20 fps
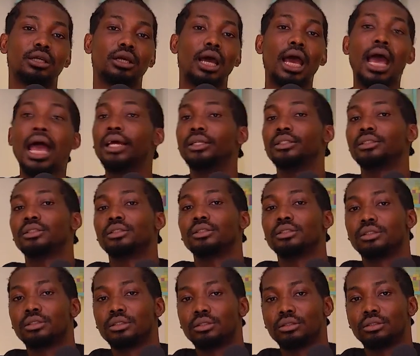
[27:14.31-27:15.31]
and
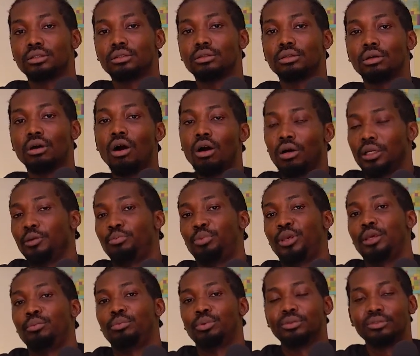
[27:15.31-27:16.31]
other
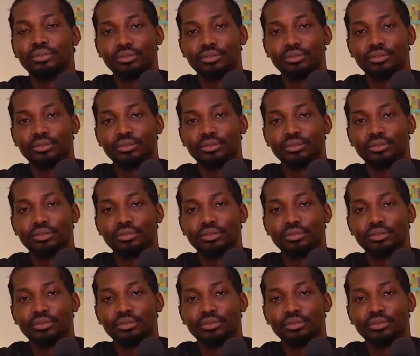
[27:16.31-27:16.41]
people